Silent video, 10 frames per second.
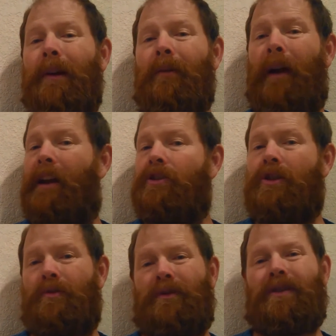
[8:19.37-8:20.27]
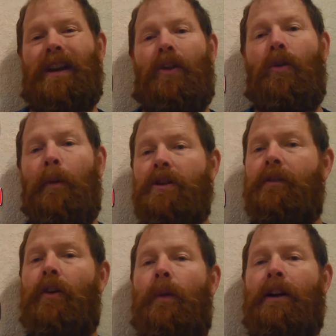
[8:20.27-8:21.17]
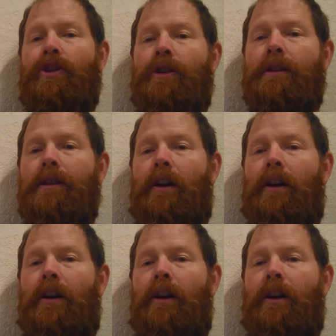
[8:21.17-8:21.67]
rearrange because we just got a whole bunch of equations